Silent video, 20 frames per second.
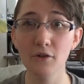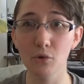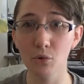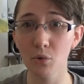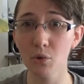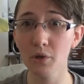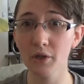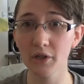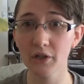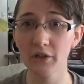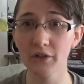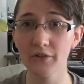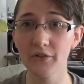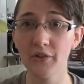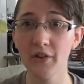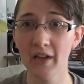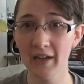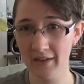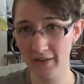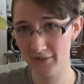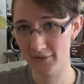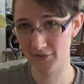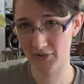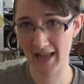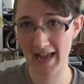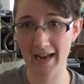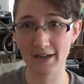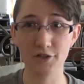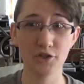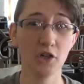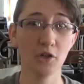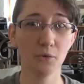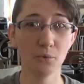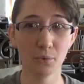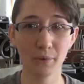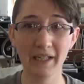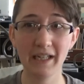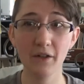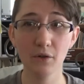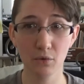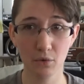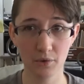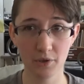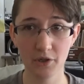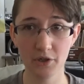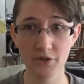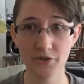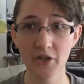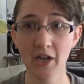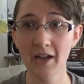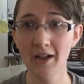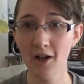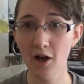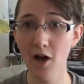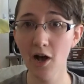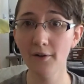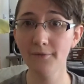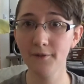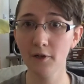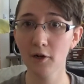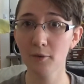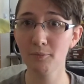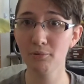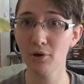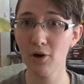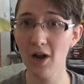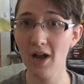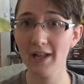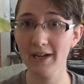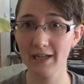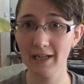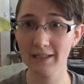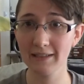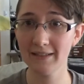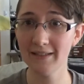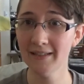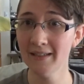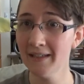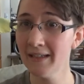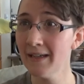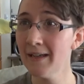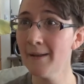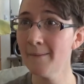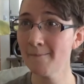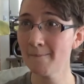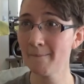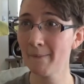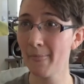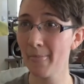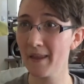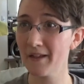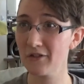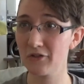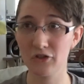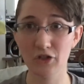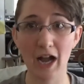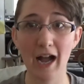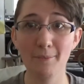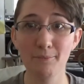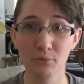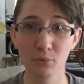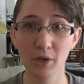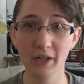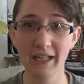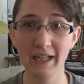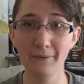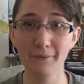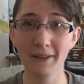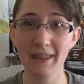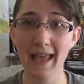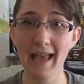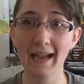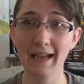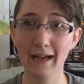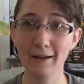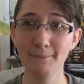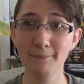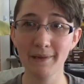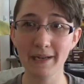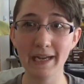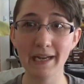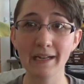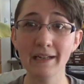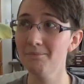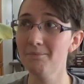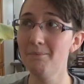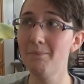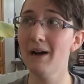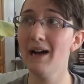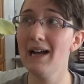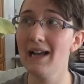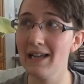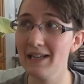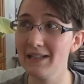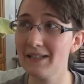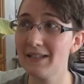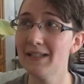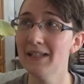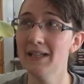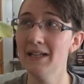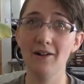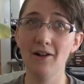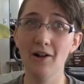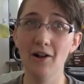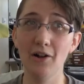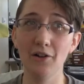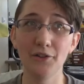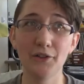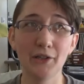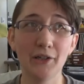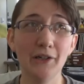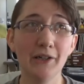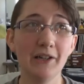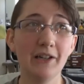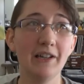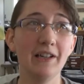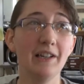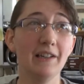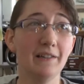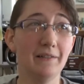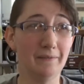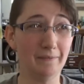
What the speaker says: orders / reorders of your product, stop working with that company. But Alterna